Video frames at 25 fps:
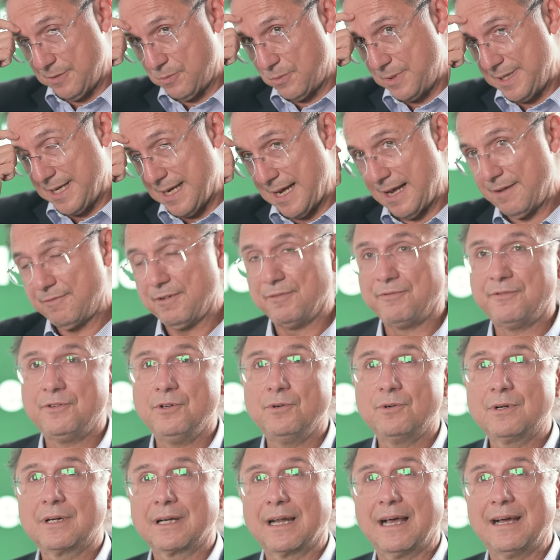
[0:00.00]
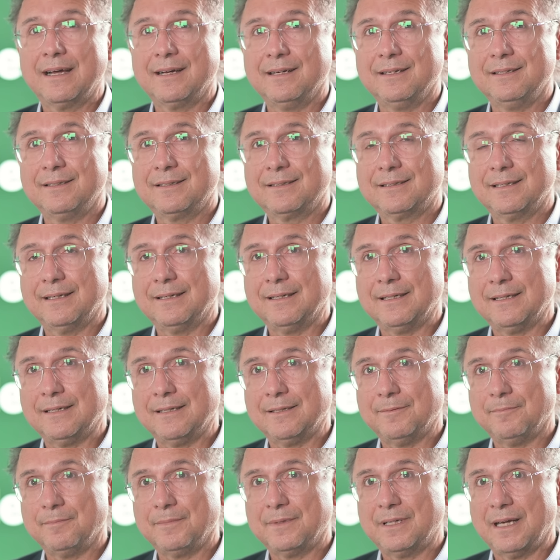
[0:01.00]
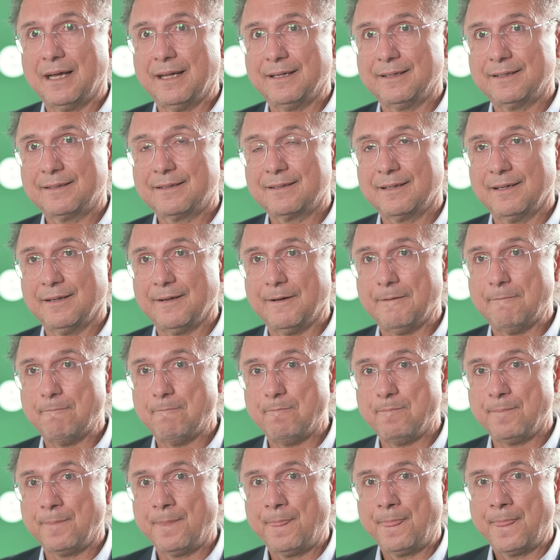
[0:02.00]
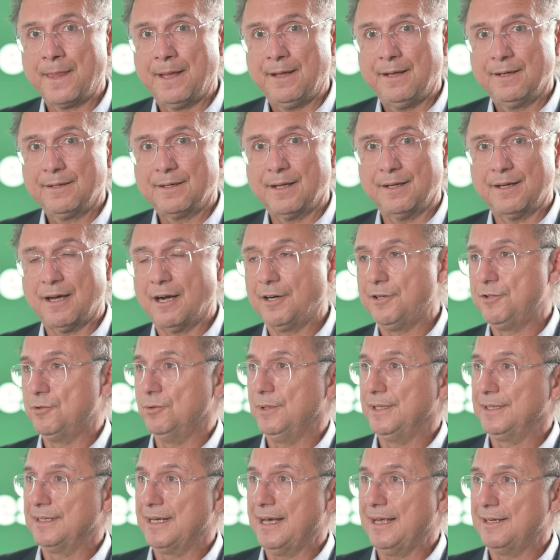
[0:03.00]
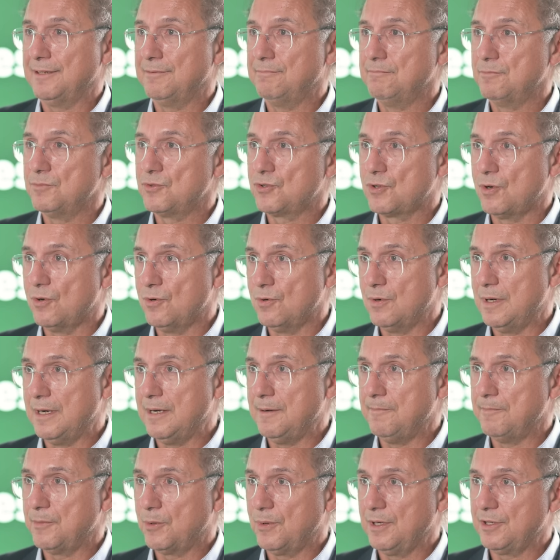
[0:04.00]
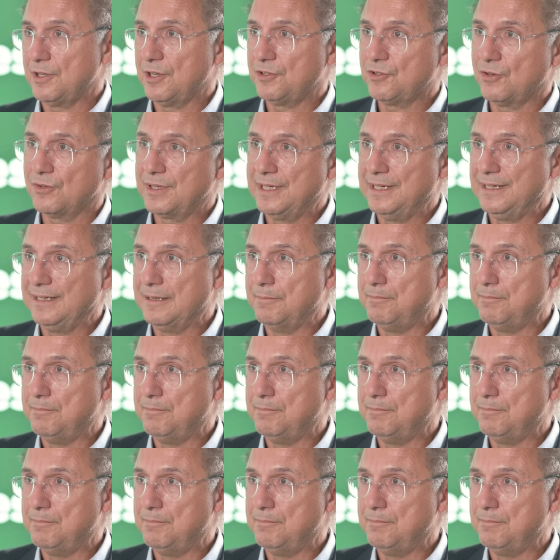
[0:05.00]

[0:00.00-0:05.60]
we have a few clients that are doing that. So mm-hmm. We're not talking the